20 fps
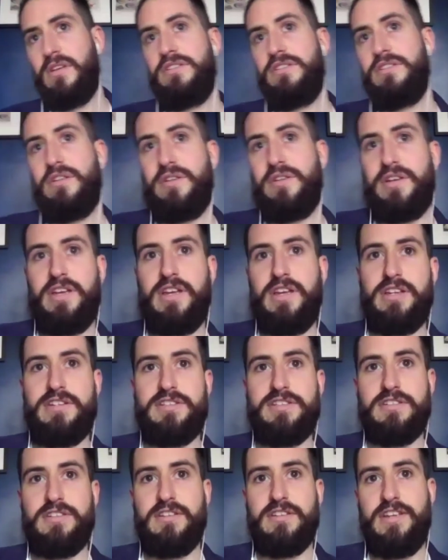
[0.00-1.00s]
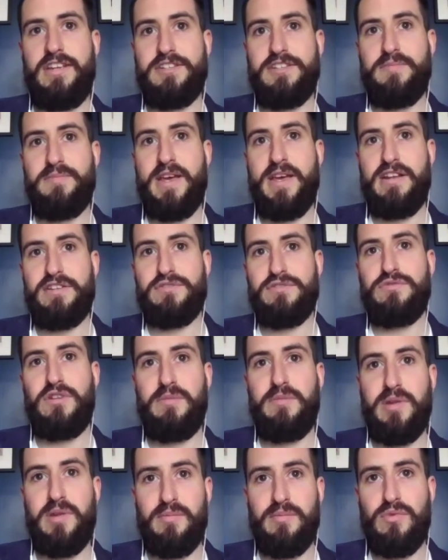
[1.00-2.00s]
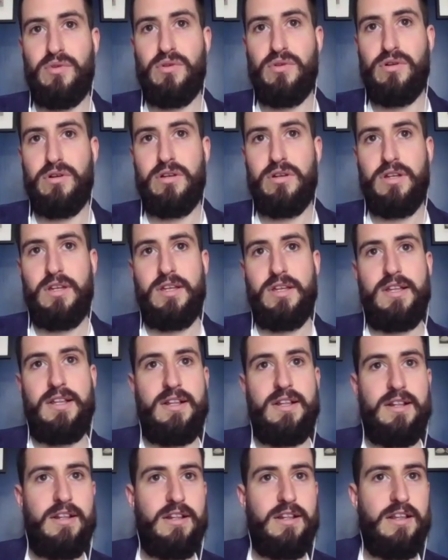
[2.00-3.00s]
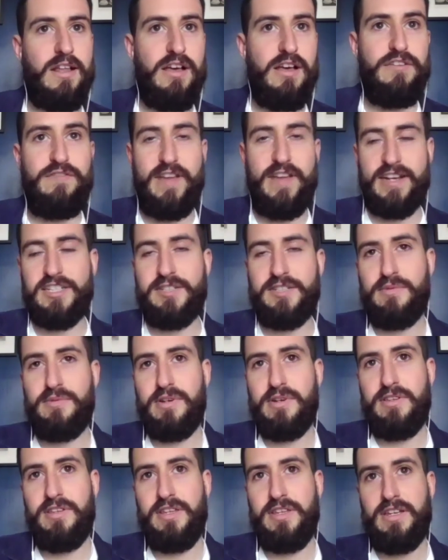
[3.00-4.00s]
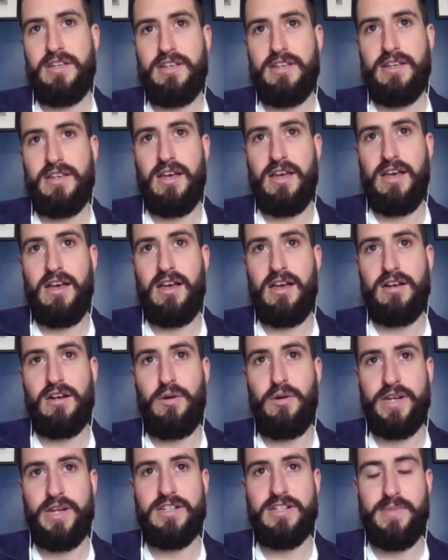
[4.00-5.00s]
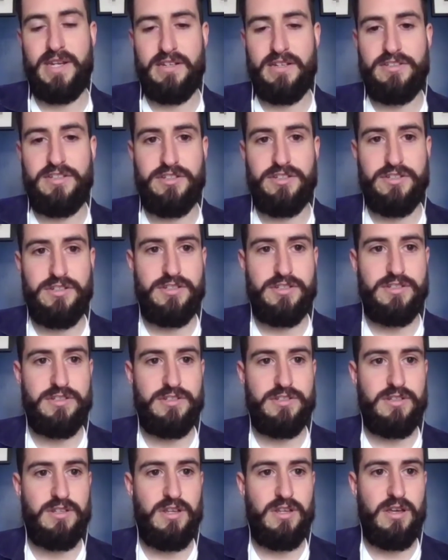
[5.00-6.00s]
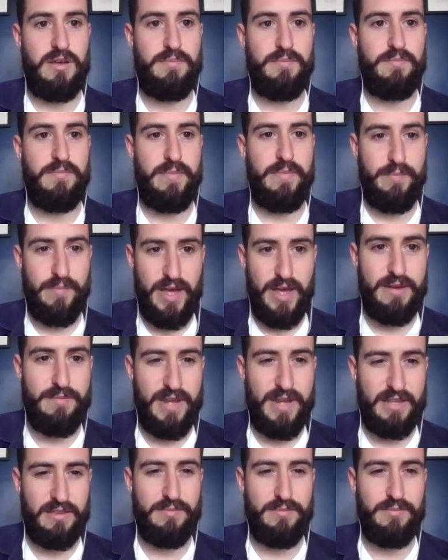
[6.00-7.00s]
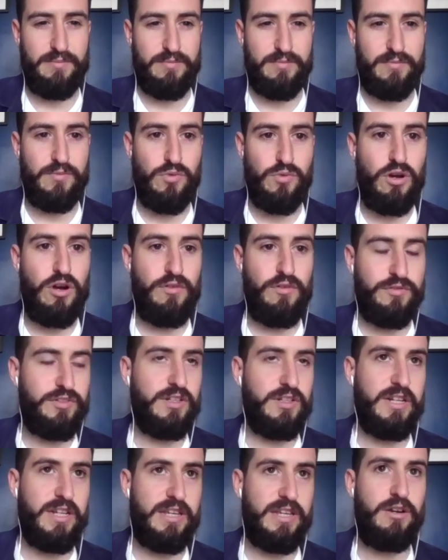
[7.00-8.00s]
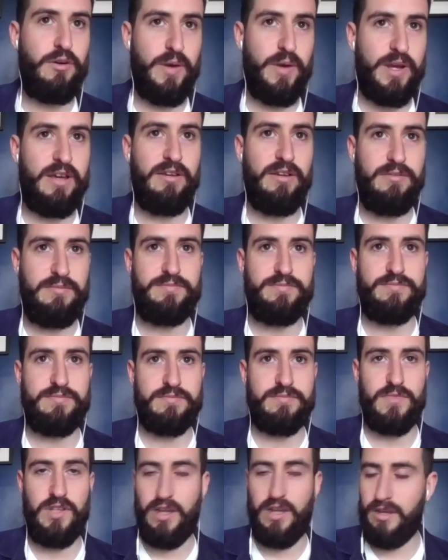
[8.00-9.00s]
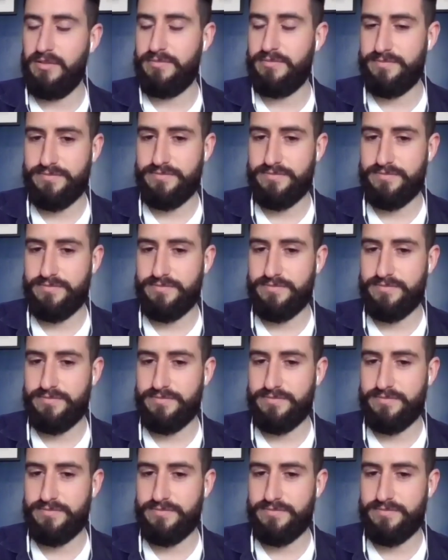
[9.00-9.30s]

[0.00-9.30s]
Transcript: So it's made us all a bit more flexible, I think, quick to make decisions, and make them more confidently quicker. Yeah.